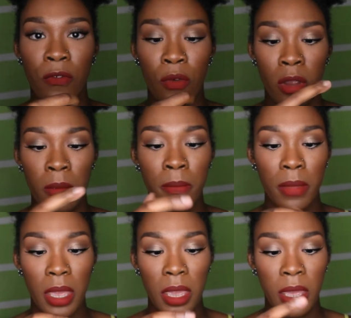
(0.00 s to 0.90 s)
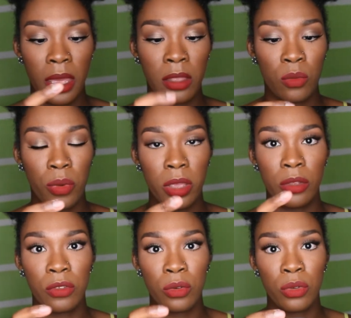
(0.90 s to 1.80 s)
form, and what you
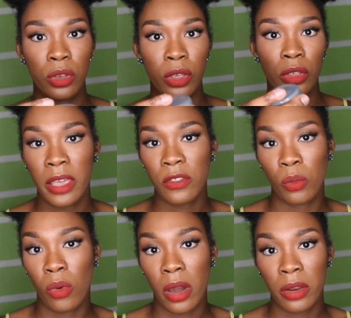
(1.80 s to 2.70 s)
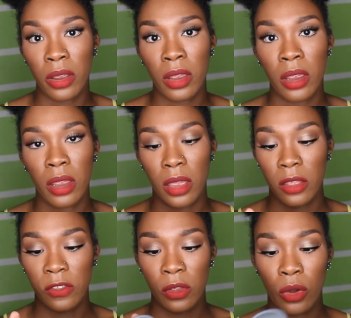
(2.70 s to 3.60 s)
do, you can less water.
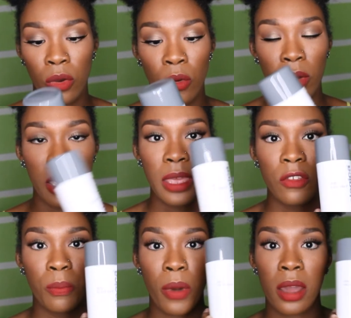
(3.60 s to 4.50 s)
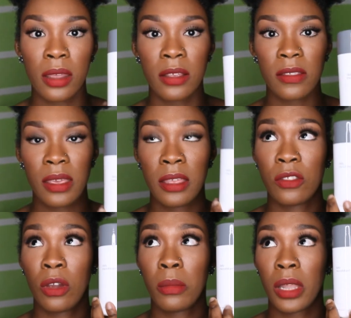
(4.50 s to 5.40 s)
So each product in
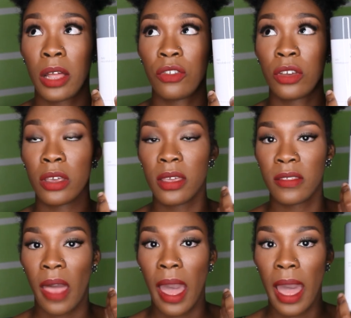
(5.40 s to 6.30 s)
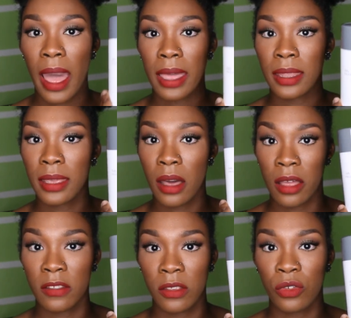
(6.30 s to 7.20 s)
Dermalogica is highly
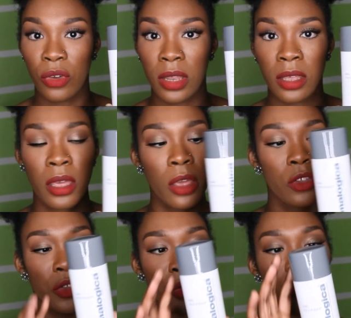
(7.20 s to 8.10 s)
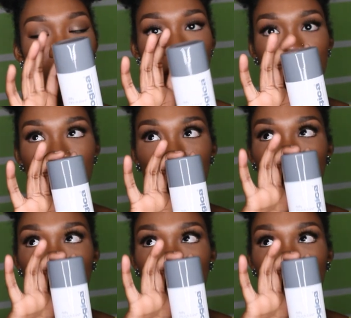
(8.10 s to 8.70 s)
concentrated, so it will last